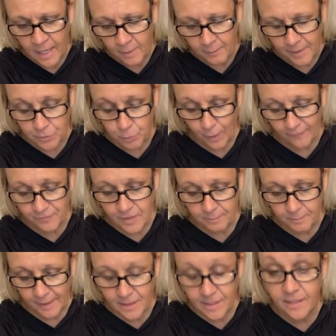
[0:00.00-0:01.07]
because we have to
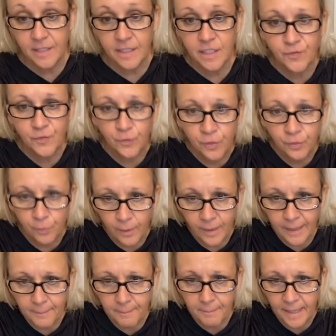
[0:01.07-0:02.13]
mix this for
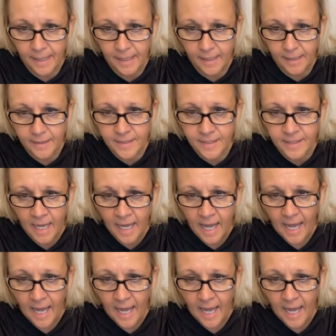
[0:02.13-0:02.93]
3 minutes,